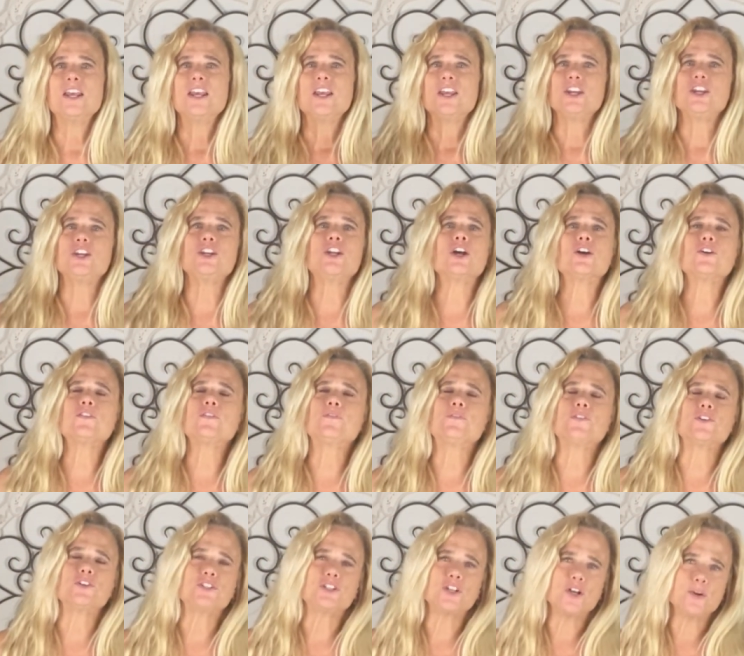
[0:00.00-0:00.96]
You know,
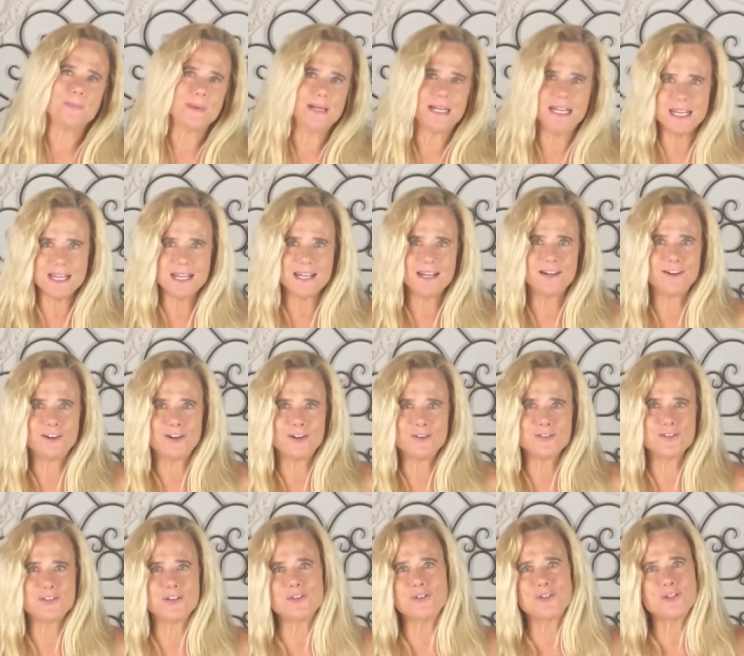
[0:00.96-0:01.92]
for so many
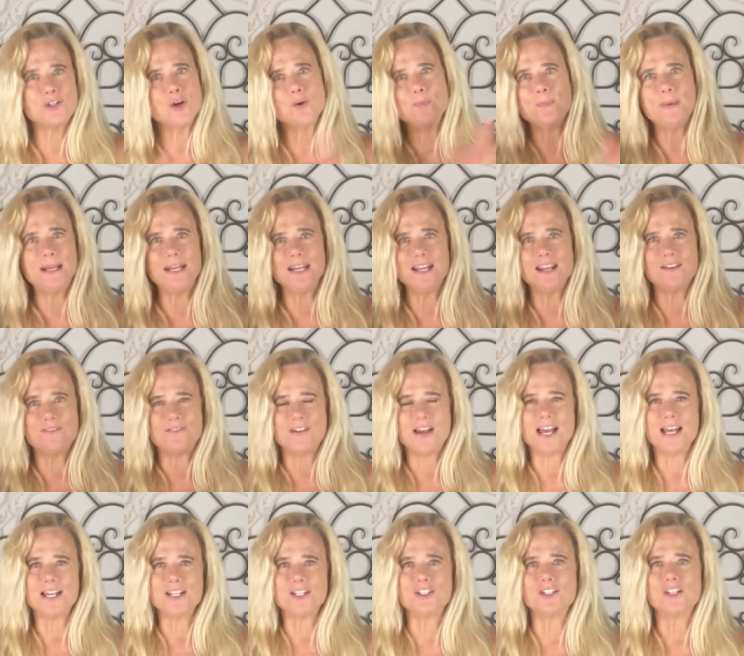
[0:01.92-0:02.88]
years, so many of
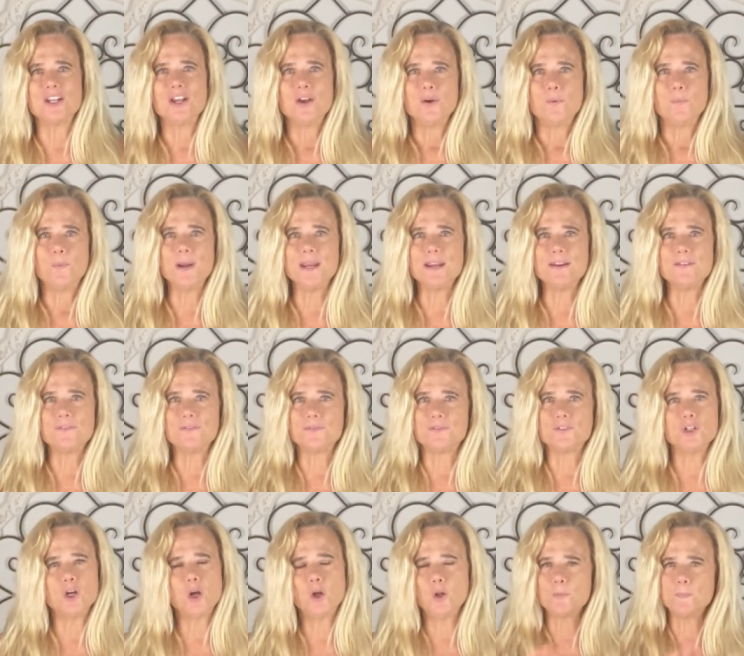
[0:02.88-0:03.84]
us, we've
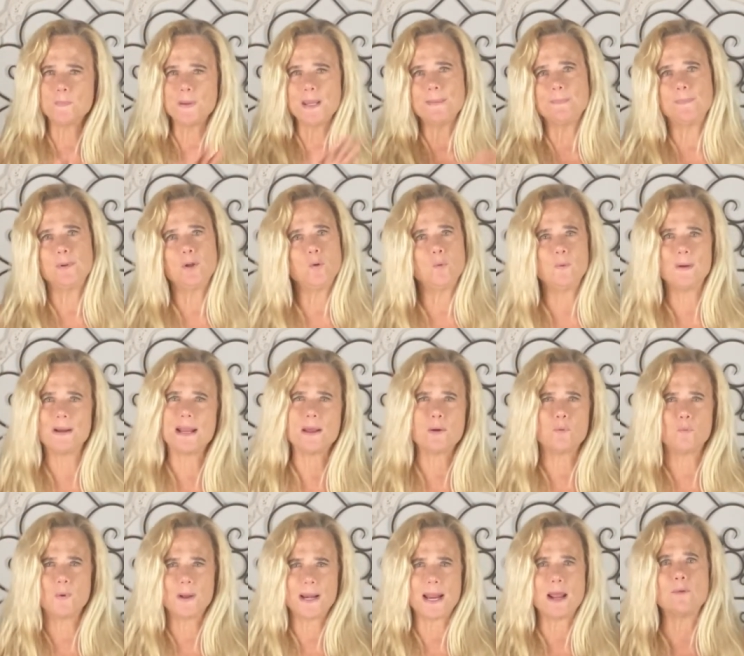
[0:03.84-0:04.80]
told people
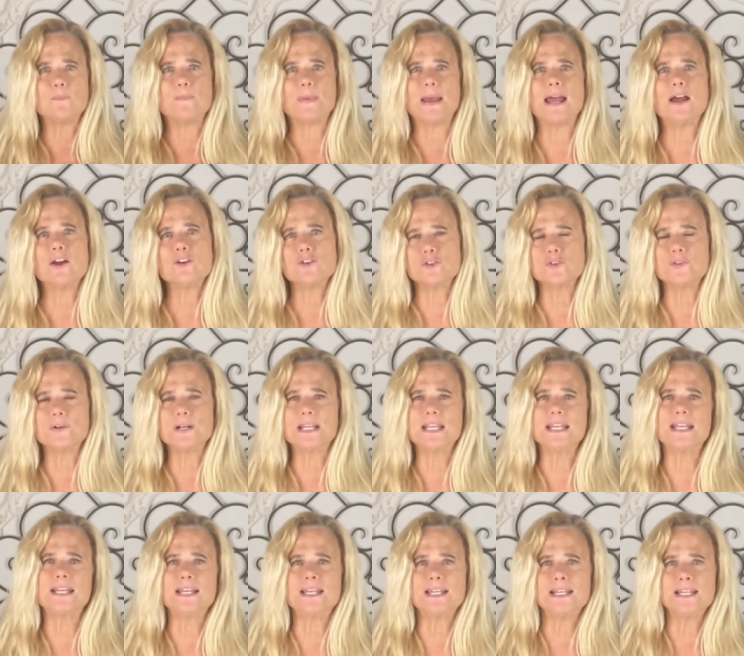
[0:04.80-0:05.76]
what our boundary
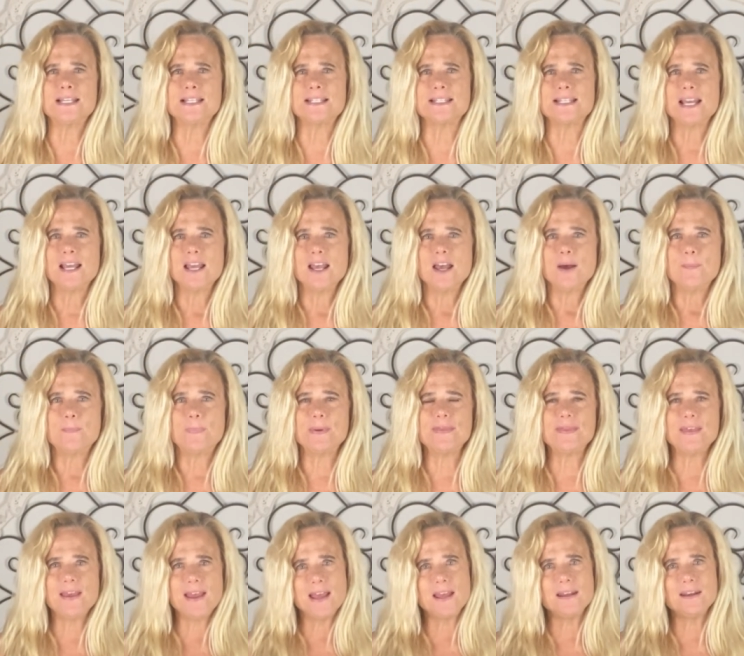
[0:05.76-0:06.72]
is. But
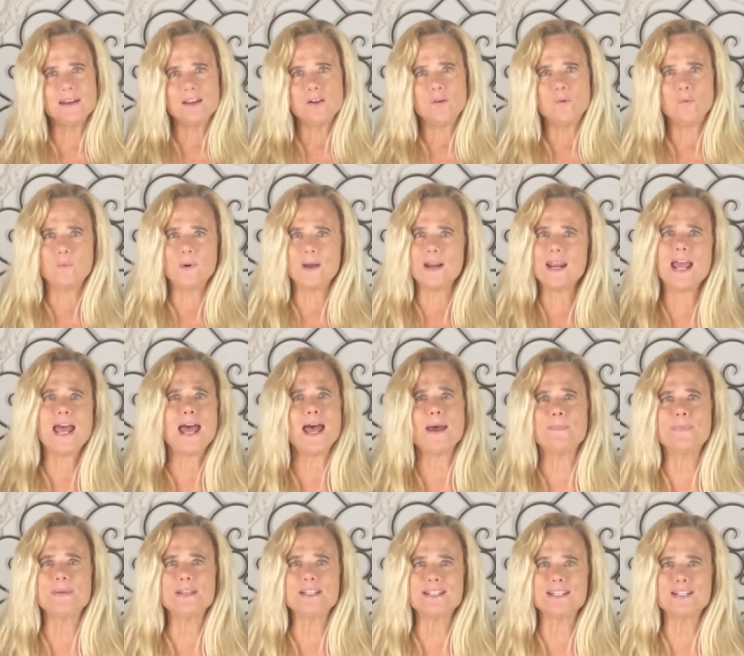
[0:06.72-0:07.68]
then what
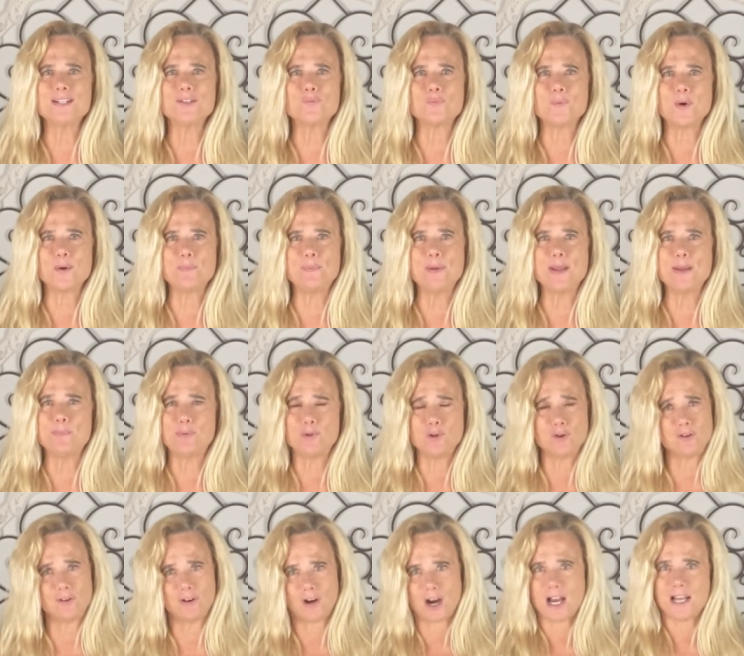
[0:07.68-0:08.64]
happens is when people
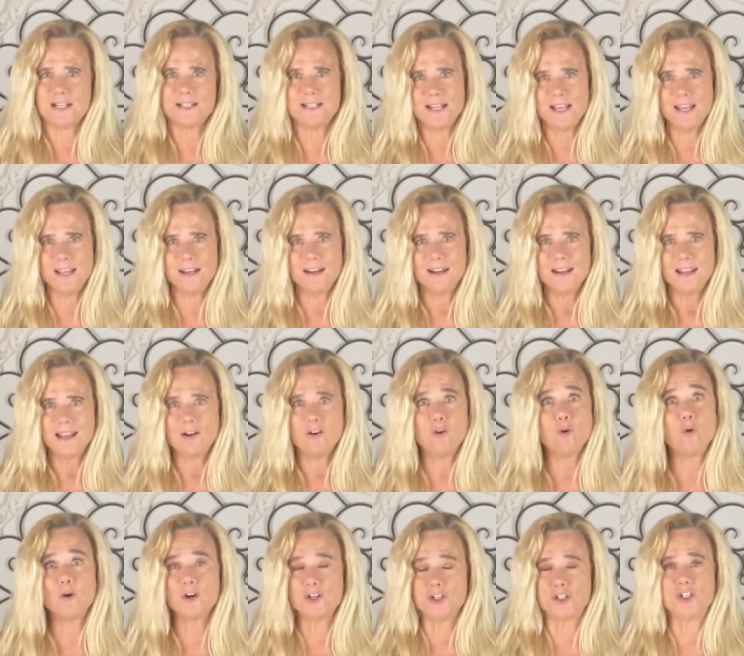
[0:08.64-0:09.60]
cross it
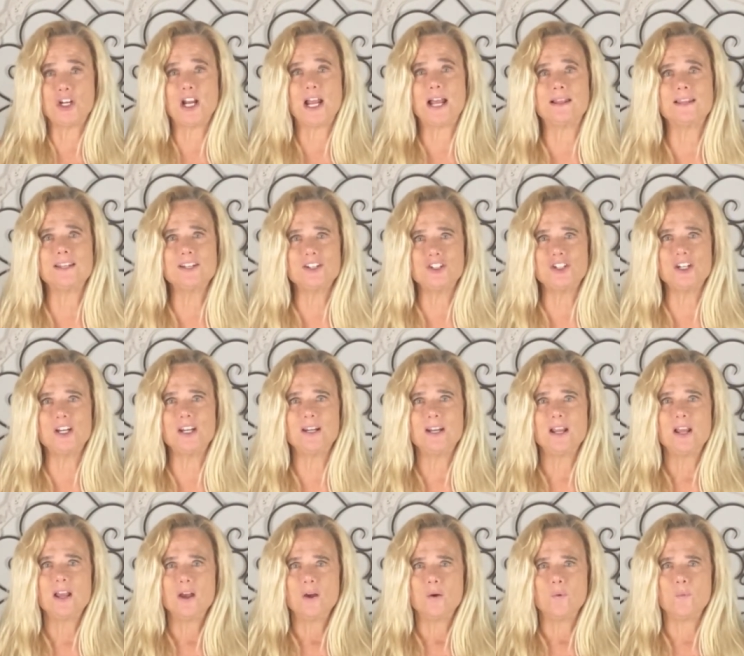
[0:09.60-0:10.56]
or challenge it,
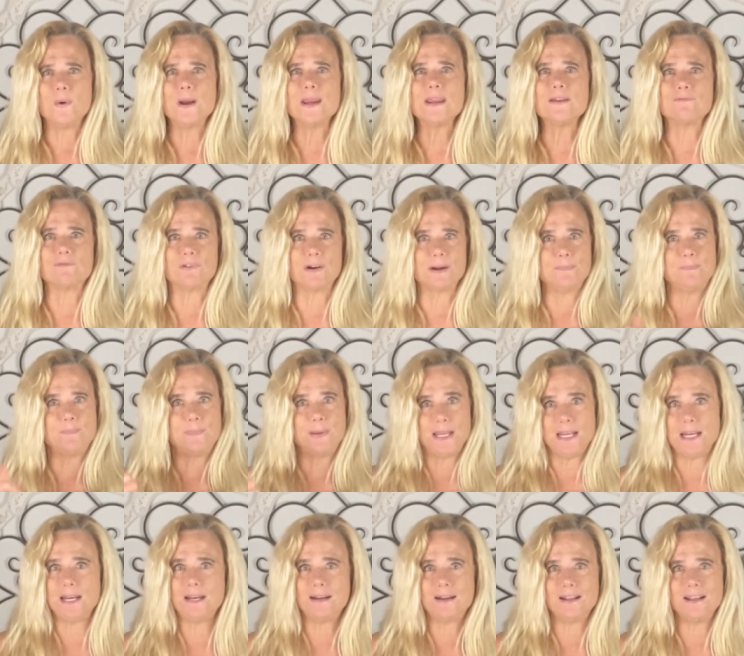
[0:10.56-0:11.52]
we repeat